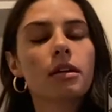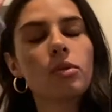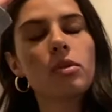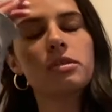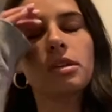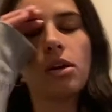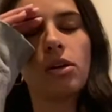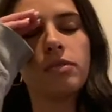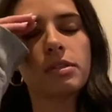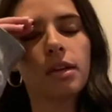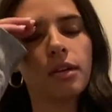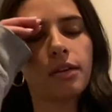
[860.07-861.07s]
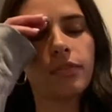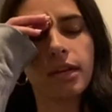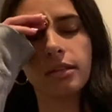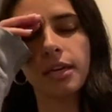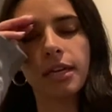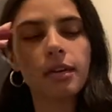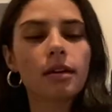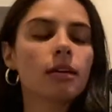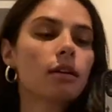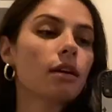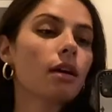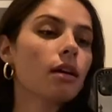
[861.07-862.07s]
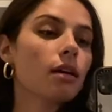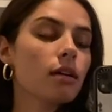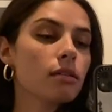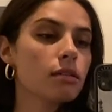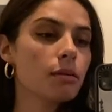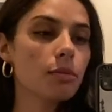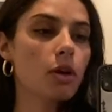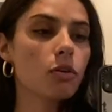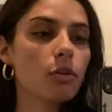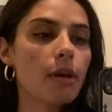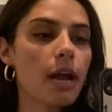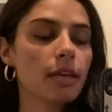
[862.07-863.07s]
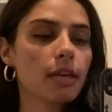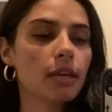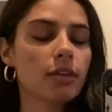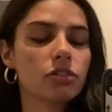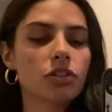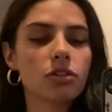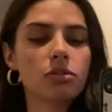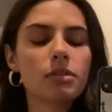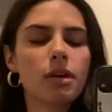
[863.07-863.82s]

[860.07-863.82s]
well, it's not all of a sudden, I've had like some lower back issues.